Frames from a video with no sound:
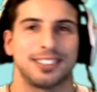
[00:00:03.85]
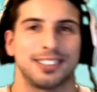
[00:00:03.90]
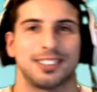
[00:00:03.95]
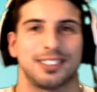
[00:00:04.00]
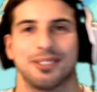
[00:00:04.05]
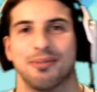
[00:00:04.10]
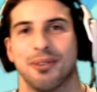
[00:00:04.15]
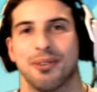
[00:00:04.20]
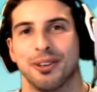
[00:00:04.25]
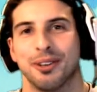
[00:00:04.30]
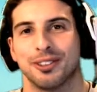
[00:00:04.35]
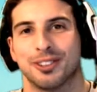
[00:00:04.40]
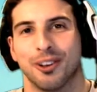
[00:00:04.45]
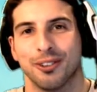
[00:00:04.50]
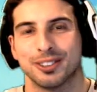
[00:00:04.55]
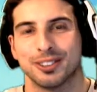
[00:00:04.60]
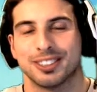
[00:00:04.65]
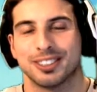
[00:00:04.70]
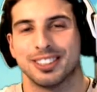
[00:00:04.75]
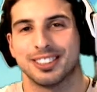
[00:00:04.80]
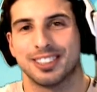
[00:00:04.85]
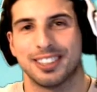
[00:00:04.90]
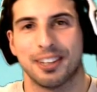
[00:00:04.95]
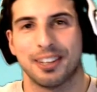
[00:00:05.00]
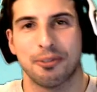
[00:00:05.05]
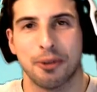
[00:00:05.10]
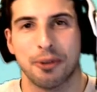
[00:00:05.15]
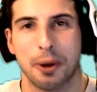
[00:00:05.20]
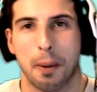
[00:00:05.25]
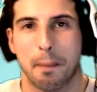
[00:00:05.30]
It's your boy Toast, today
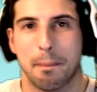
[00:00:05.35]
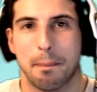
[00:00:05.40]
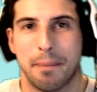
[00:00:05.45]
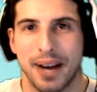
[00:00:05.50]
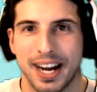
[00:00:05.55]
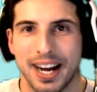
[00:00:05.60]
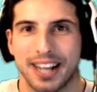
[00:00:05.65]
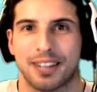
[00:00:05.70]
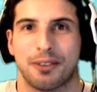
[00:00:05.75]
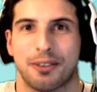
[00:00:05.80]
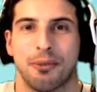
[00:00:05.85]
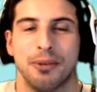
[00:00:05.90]
we are back